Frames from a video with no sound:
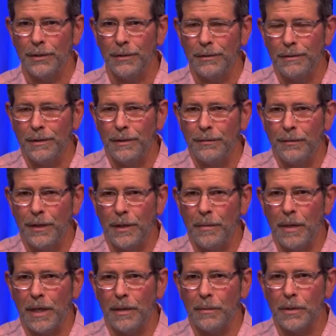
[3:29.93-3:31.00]
if
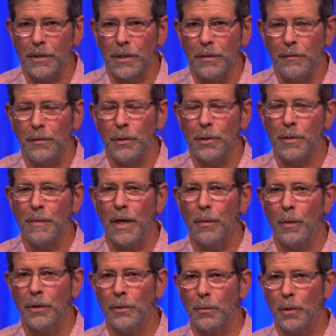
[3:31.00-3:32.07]
anybody was confused about
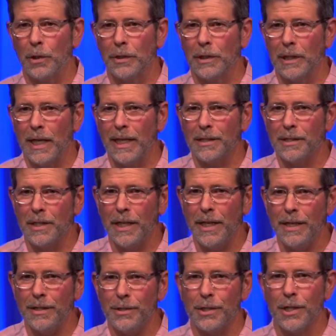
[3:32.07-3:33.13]
whether we're in the last
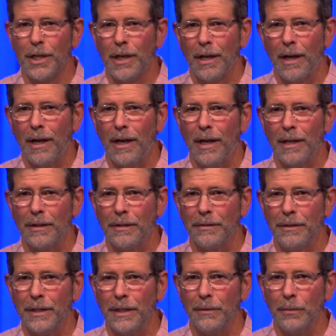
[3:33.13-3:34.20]
days,
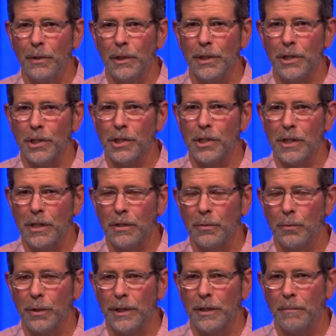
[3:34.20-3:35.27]
they really just need to
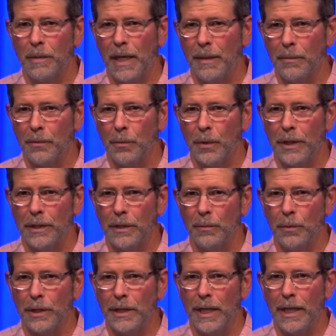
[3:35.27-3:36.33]
read the Bible the way they'd
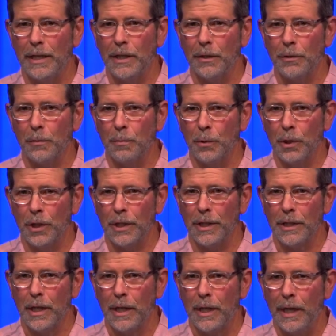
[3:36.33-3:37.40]
read any other book,
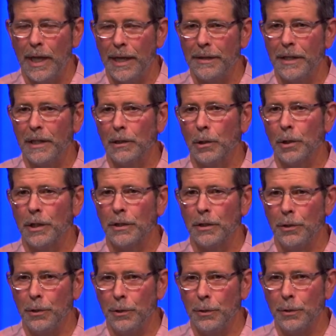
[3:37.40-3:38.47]
and then look at the
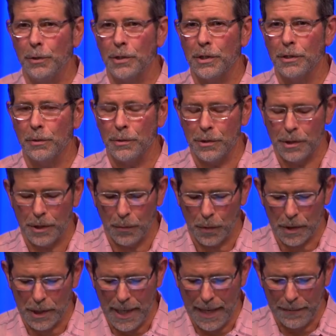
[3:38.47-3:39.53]
news and you'll see
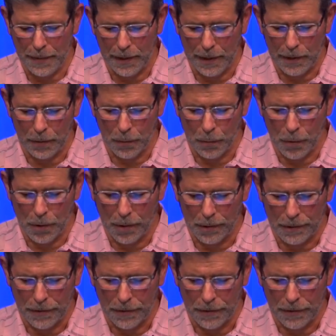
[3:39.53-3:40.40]
what's happening in the world.